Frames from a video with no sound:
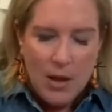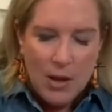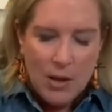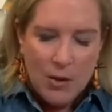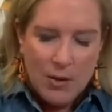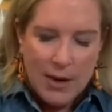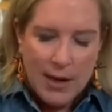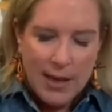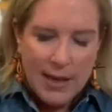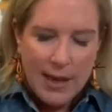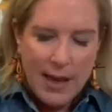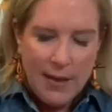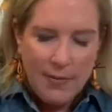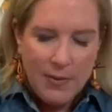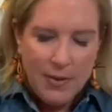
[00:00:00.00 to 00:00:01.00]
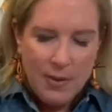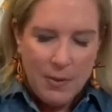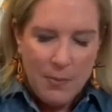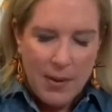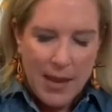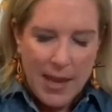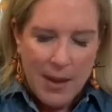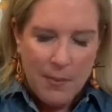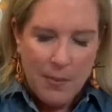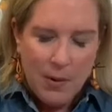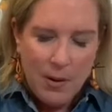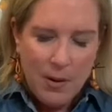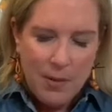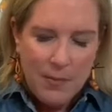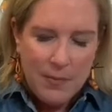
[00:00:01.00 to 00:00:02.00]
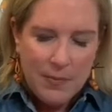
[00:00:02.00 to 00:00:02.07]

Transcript: you're gonna cut the paper,